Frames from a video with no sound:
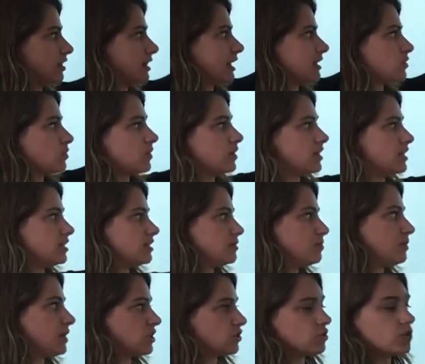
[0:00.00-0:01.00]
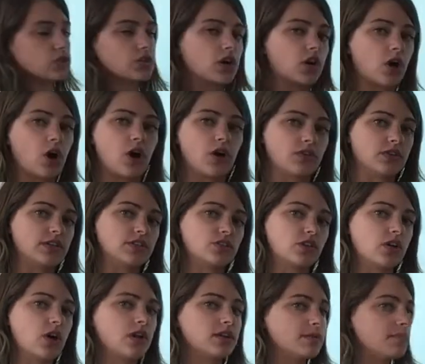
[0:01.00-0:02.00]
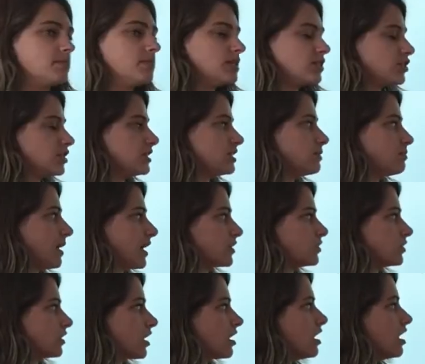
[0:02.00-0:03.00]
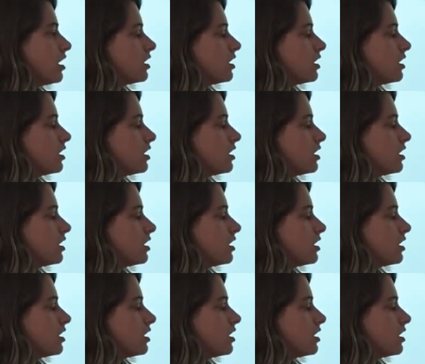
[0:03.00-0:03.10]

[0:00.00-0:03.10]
That's what these pictures are called. These are called emission spectra.